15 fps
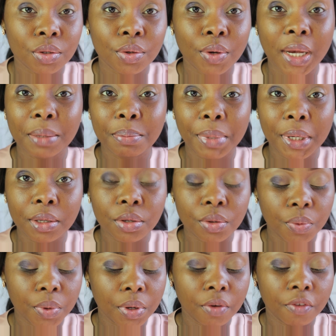So I'd been
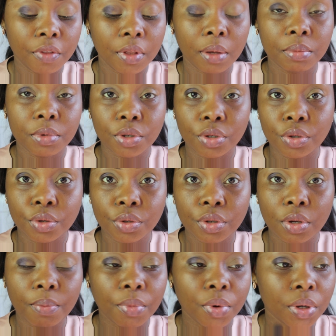to one of them to do
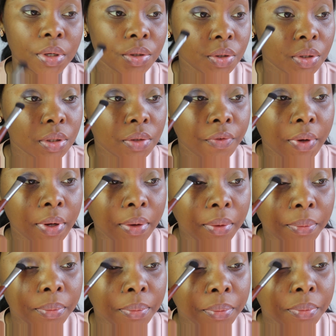some money transfer,